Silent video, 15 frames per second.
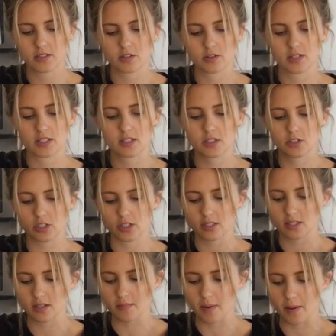So this is just
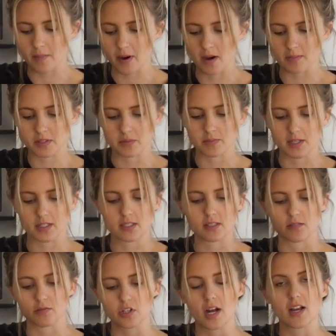like my mom's mix
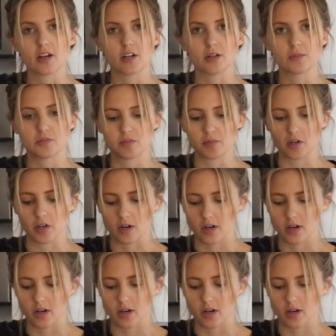of dried herbs from her